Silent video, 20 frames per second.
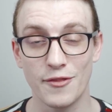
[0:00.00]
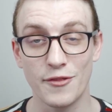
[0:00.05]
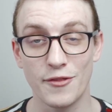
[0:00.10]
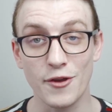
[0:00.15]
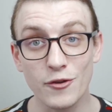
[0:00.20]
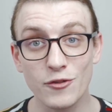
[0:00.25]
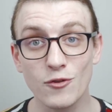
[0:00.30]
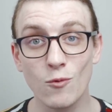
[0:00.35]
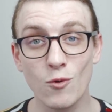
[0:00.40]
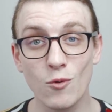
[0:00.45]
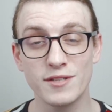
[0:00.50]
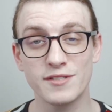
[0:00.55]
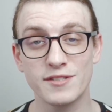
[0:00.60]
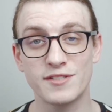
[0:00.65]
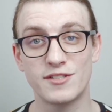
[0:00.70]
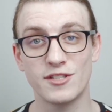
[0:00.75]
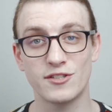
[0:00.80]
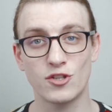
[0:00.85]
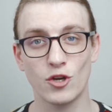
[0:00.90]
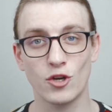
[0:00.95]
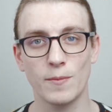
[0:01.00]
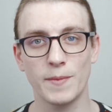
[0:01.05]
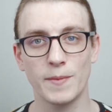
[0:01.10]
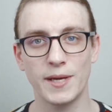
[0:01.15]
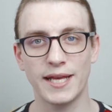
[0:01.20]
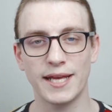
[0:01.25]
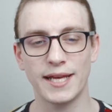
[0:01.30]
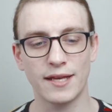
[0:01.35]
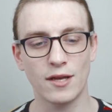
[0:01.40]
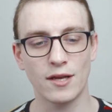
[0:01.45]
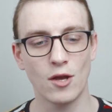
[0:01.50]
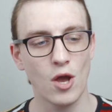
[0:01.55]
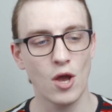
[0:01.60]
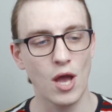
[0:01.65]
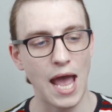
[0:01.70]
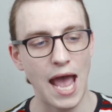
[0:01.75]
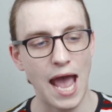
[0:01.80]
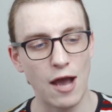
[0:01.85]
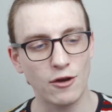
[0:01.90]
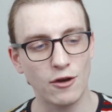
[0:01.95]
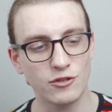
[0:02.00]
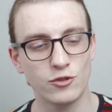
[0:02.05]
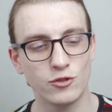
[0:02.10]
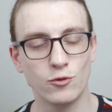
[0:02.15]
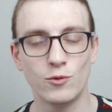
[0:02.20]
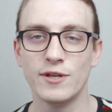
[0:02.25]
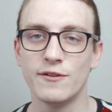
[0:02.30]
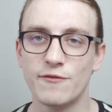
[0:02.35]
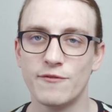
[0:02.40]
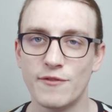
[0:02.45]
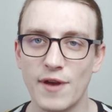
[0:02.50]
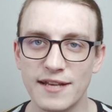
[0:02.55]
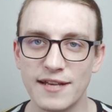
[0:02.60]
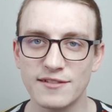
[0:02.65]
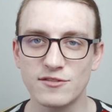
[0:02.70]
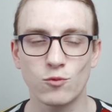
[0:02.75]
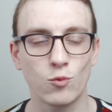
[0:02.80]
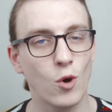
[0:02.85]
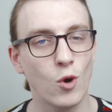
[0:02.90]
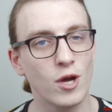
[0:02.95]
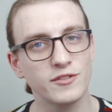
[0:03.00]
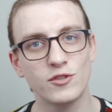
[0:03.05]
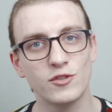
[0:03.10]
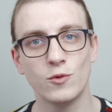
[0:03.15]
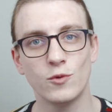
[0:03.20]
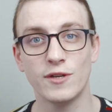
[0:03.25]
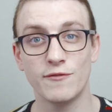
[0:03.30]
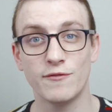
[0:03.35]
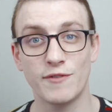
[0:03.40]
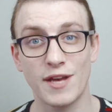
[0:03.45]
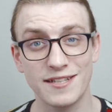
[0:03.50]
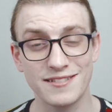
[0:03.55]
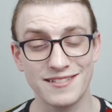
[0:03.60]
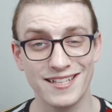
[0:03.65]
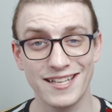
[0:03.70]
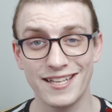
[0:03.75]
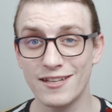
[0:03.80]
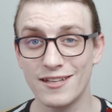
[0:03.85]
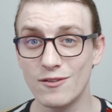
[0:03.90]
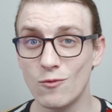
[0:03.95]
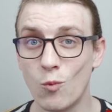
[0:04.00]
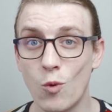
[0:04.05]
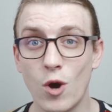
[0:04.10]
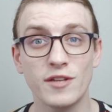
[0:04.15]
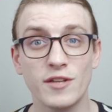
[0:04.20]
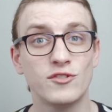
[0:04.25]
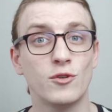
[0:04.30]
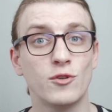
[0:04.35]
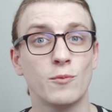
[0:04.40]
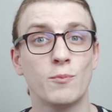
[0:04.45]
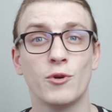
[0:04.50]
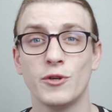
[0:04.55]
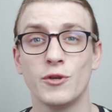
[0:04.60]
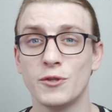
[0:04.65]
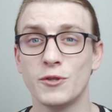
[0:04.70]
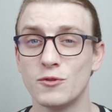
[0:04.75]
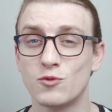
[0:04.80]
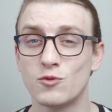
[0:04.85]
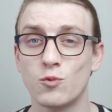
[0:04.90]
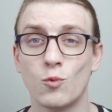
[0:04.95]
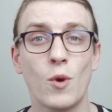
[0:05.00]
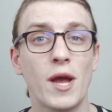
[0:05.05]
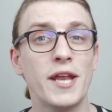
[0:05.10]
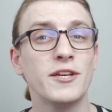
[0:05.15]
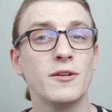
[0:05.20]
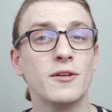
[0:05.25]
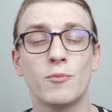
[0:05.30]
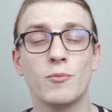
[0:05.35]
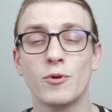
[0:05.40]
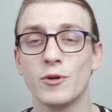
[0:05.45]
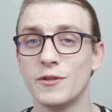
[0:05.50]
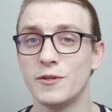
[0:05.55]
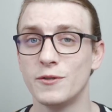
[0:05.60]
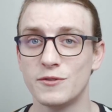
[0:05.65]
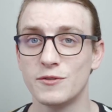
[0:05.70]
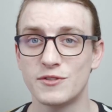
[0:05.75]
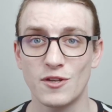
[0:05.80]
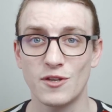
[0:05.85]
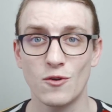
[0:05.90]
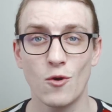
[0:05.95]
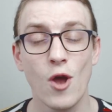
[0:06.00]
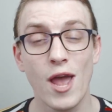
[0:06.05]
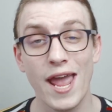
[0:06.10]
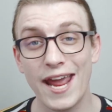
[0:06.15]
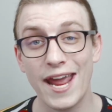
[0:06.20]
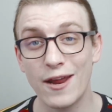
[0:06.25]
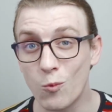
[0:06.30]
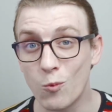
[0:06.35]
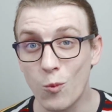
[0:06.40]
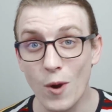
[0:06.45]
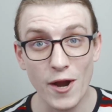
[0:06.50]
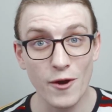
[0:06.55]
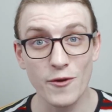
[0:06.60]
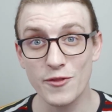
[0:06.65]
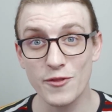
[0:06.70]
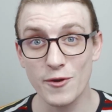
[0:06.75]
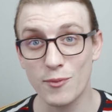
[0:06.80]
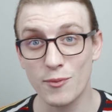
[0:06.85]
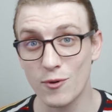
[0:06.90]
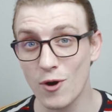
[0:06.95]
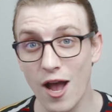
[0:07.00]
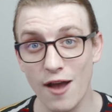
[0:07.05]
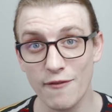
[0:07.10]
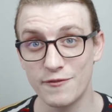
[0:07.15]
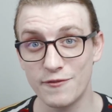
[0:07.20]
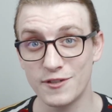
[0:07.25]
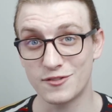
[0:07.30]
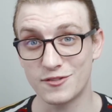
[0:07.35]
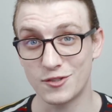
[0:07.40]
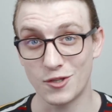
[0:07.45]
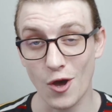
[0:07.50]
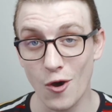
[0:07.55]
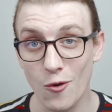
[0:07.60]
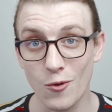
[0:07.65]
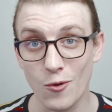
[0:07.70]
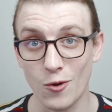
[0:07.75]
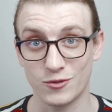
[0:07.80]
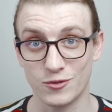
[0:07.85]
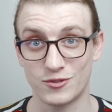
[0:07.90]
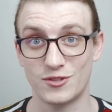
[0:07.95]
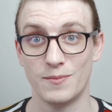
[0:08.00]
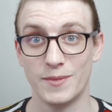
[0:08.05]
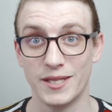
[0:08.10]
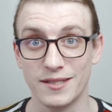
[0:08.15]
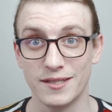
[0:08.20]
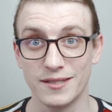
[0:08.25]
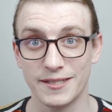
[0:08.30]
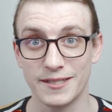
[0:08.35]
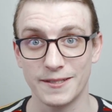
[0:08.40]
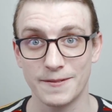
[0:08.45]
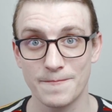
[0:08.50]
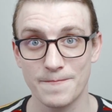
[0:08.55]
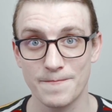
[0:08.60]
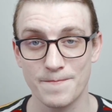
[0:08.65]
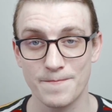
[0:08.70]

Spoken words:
They're the ones determining how to invest, what to invest in, what to produce, when to produce it, and where the profits go ultimately.